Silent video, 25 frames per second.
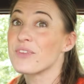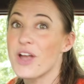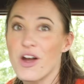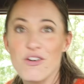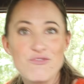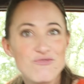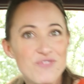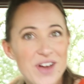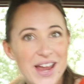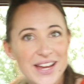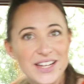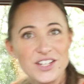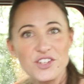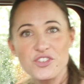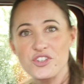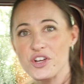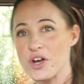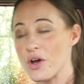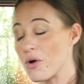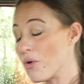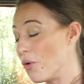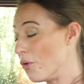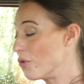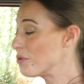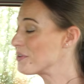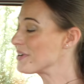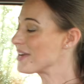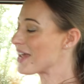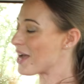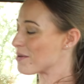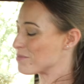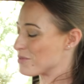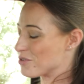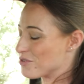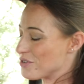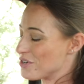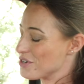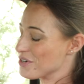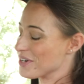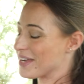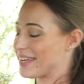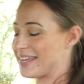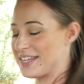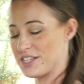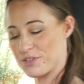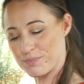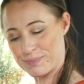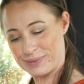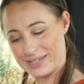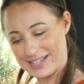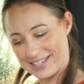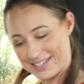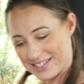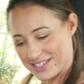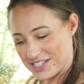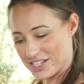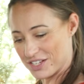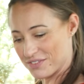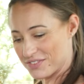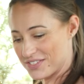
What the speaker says: a Ranger or an Amarok, is plenty